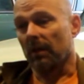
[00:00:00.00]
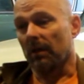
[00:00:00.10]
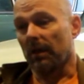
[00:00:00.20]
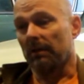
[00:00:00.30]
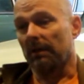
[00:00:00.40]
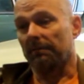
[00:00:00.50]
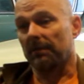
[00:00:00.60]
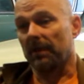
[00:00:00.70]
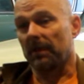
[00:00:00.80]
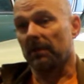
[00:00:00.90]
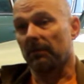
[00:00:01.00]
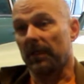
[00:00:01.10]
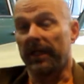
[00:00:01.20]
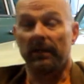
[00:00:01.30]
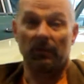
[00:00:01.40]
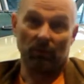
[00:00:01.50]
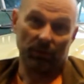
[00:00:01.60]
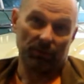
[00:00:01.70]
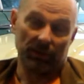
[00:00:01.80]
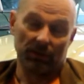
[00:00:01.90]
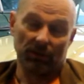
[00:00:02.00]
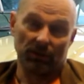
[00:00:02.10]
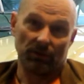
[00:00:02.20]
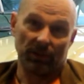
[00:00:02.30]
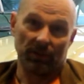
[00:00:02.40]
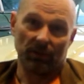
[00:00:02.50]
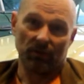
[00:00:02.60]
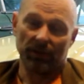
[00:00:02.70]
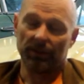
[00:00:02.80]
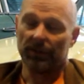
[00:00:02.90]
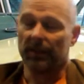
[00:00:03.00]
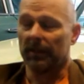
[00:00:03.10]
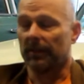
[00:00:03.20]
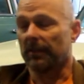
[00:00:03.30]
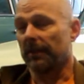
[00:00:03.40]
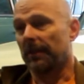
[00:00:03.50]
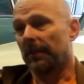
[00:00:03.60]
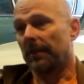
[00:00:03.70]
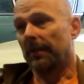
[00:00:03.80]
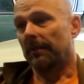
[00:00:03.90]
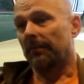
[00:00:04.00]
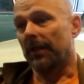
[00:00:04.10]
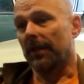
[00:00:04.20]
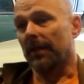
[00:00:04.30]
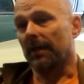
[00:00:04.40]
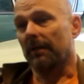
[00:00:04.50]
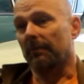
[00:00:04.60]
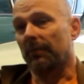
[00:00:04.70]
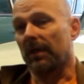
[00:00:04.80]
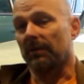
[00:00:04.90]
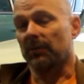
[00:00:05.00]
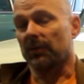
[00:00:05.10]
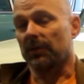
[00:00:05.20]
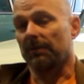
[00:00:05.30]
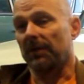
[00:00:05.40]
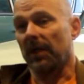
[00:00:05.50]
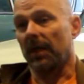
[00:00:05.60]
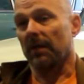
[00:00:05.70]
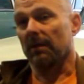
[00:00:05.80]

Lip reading: I definitely can relate with what she's dealing with. My problems with the VA